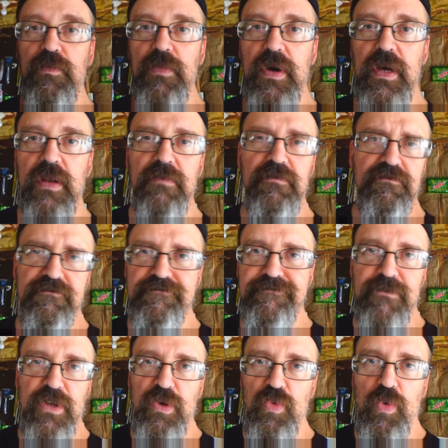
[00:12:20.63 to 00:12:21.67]
But
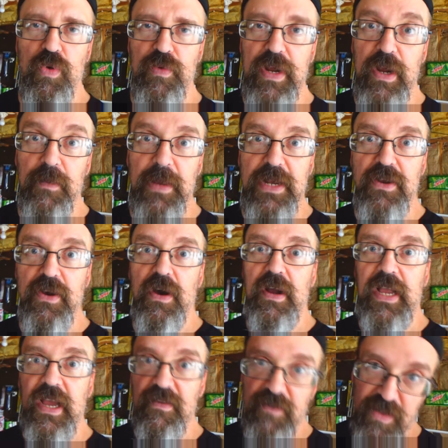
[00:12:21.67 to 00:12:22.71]
you won't hear me
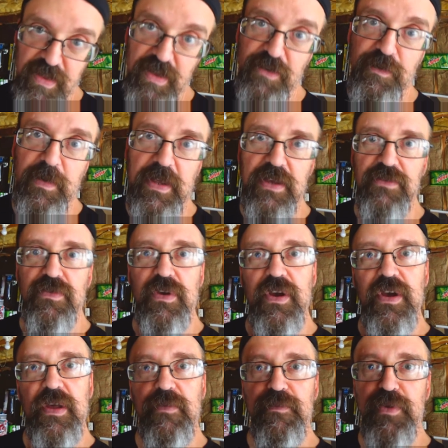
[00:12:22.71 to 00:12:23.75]
talk after this, because we'll go
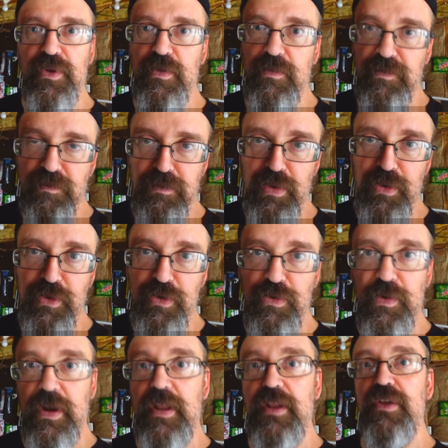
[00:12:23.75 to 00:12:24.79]
ahead and put the
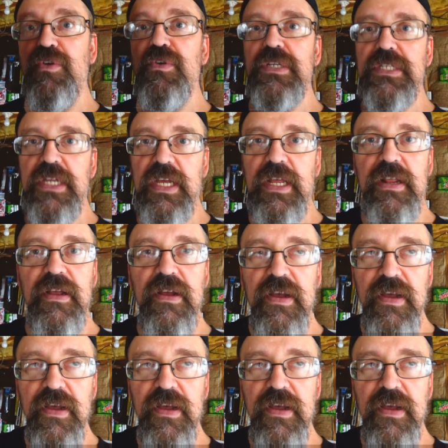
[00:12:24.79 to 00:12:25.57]
blue, and then you'll see it